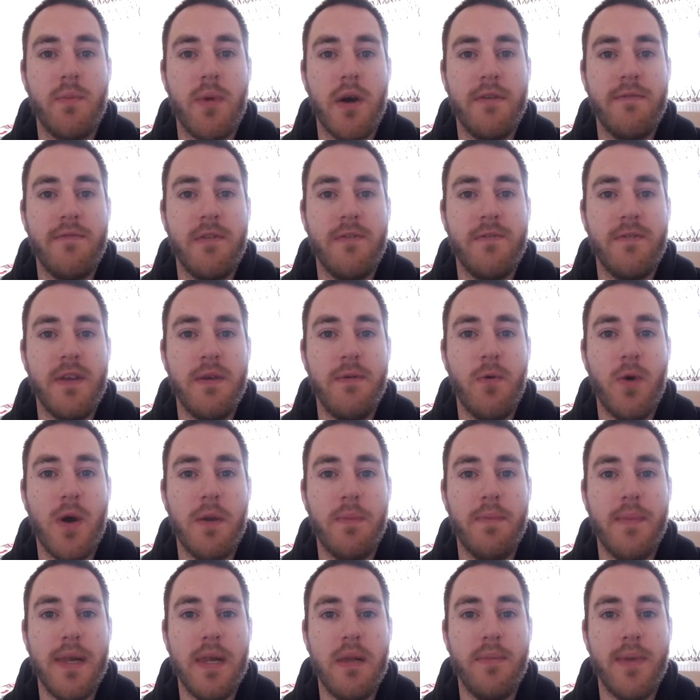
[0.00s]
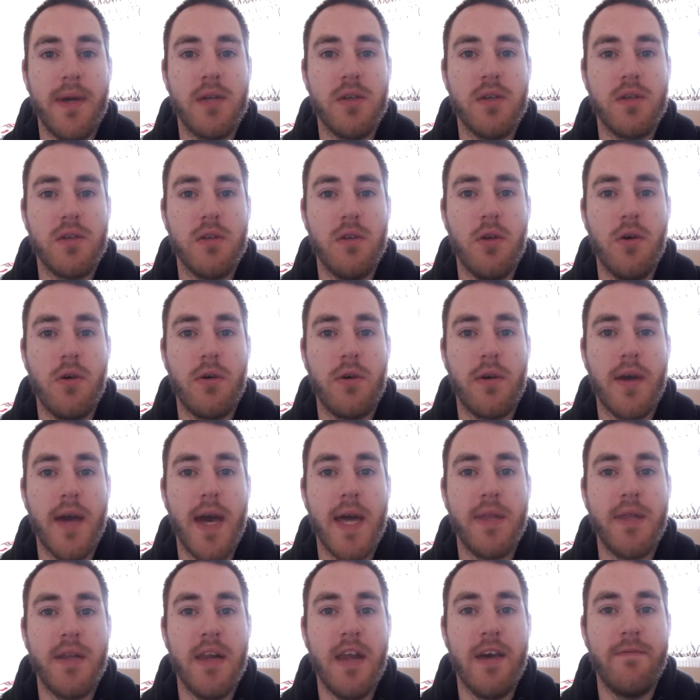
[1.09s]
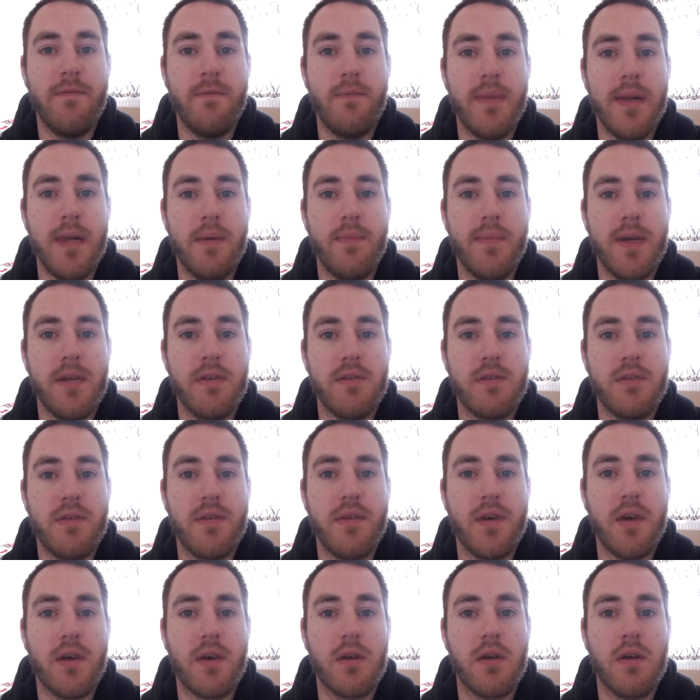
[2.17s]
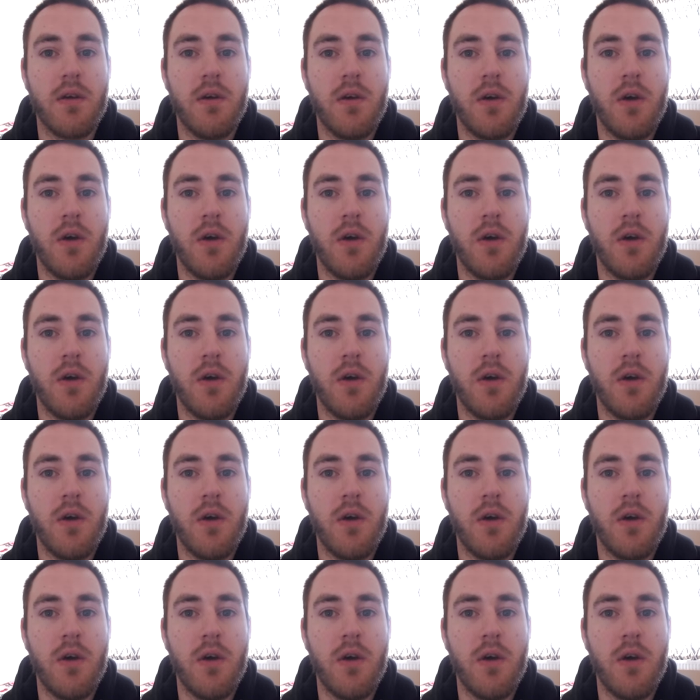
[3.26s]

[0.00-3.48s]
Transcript: by 51mm long and 11mm thick.